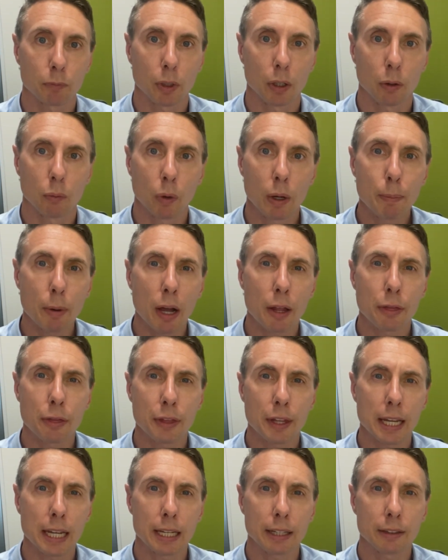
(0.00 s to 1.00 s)
We might
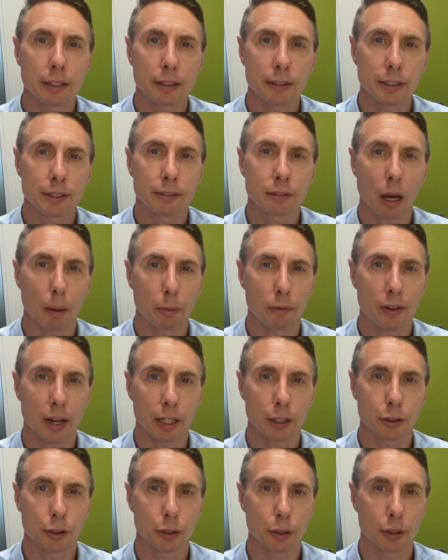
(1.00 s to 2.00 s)
think that this type of
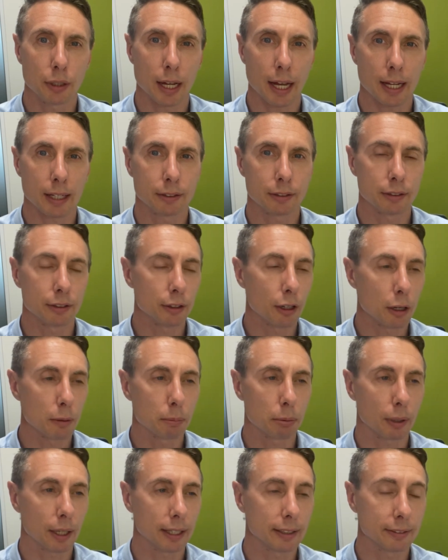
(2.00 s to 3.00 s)
attitude has no
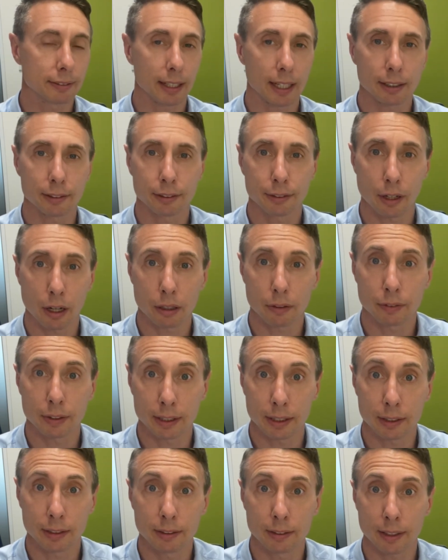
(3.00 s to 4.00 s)
place outside of
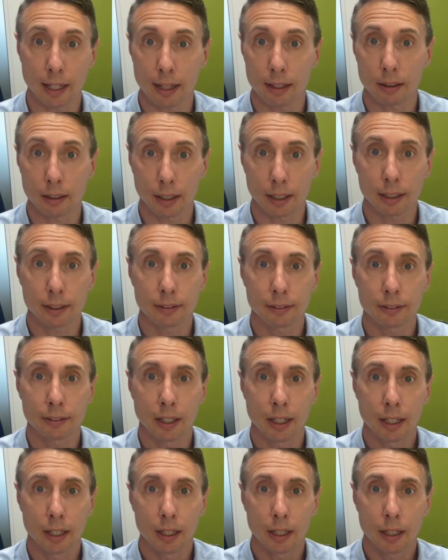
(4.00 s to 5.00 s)
kids' athletics,
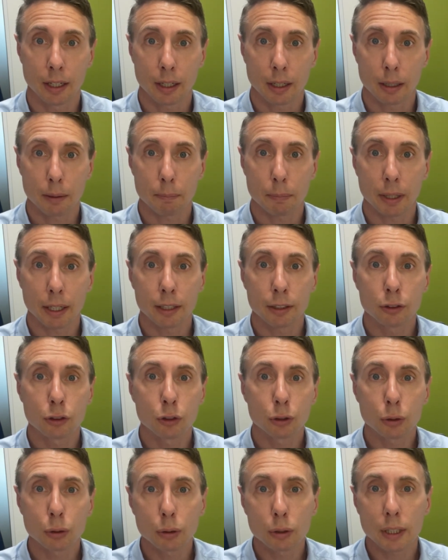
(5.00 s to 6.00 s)
but it is
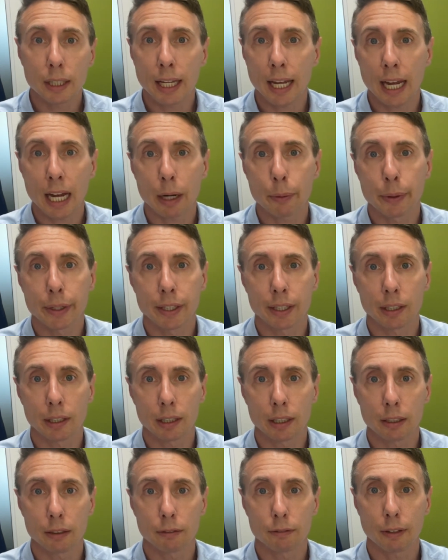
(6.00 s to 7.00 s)
truly how we can
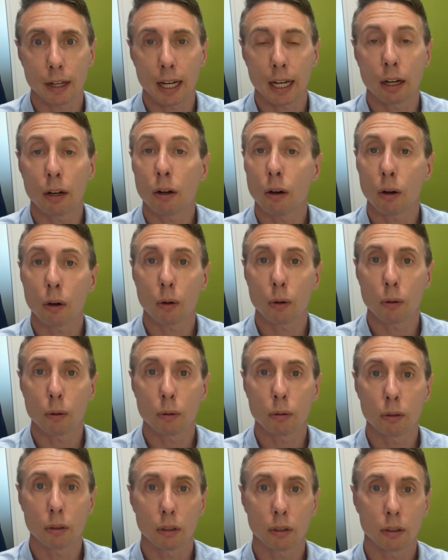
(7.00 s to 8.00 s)
live our
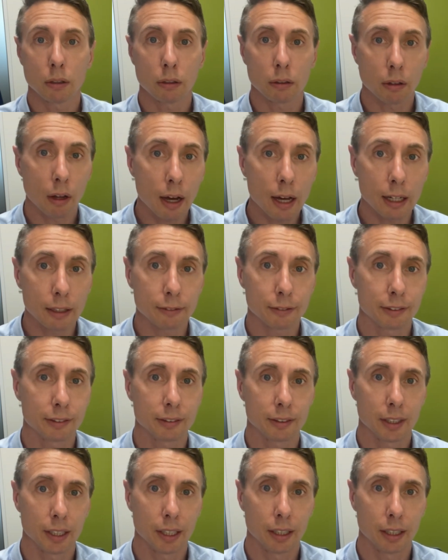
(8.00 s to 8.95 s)
whole lives.